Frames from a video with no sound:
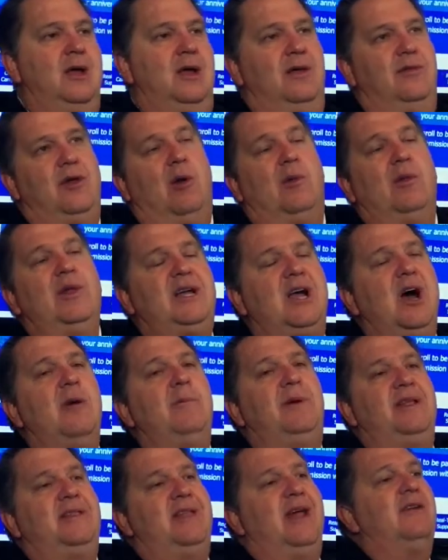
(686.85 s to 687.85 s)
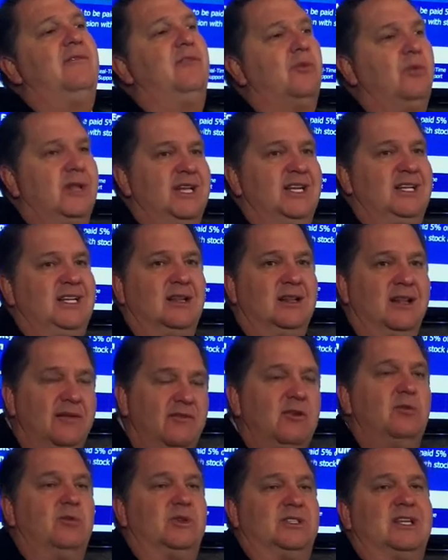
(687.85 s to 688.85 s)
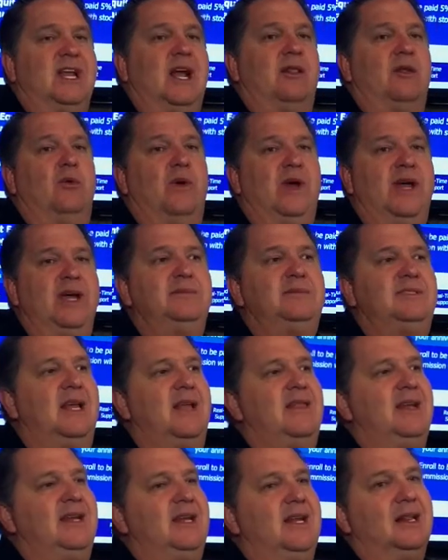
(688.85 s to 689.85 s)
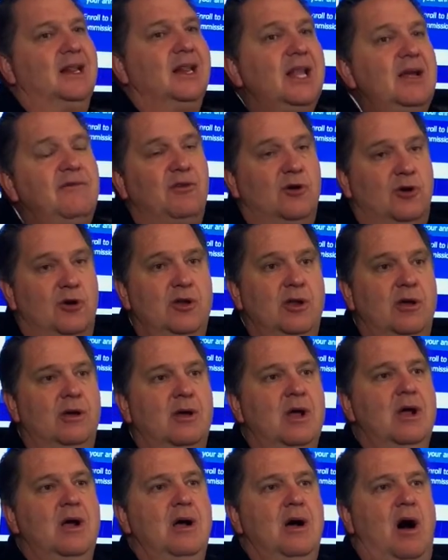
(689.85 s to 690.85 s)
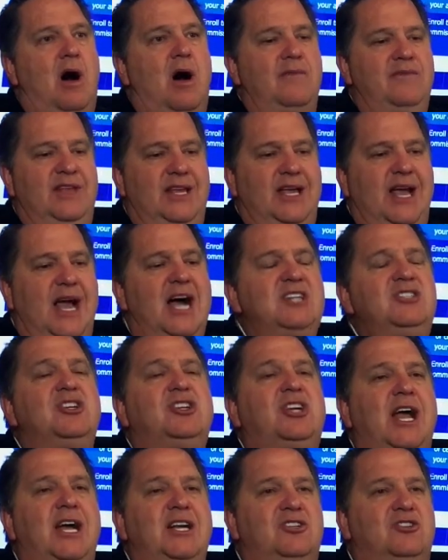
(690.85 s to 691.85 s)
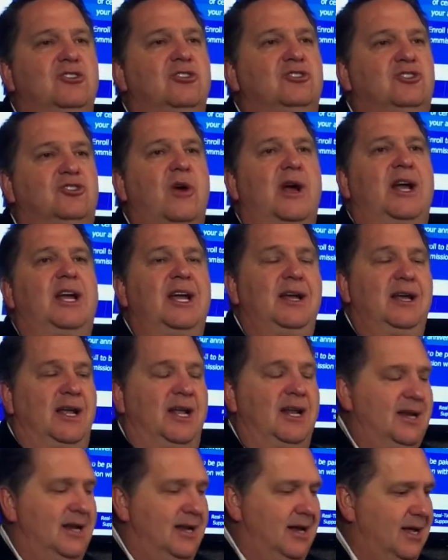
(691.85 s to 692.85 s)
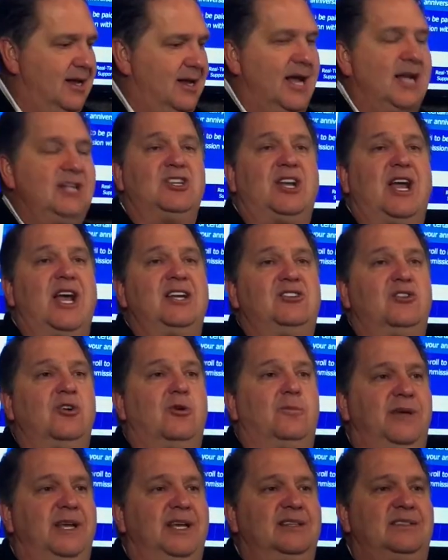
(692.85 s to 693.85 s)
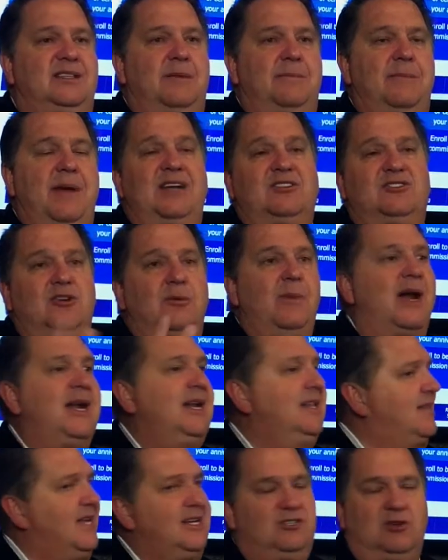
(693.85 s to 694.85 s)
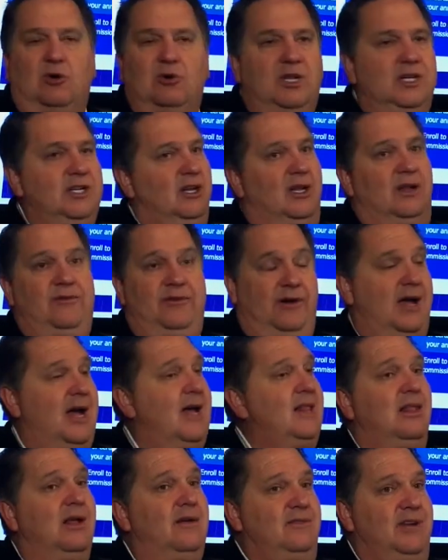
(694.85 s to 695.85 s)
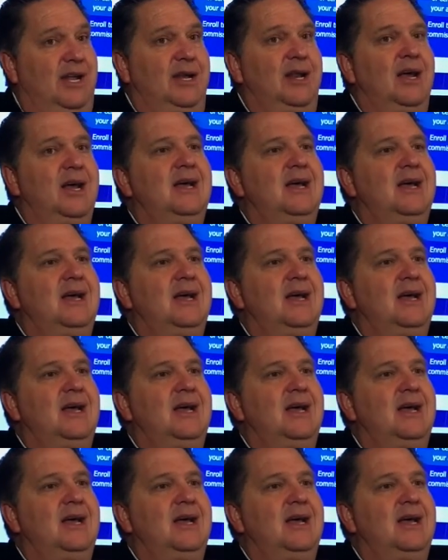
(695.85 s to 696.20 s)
The only company that ever really delivered was Keller Williams, and they delivered on the educational training and educational piece and masterminding. They totally delivered. I loved it.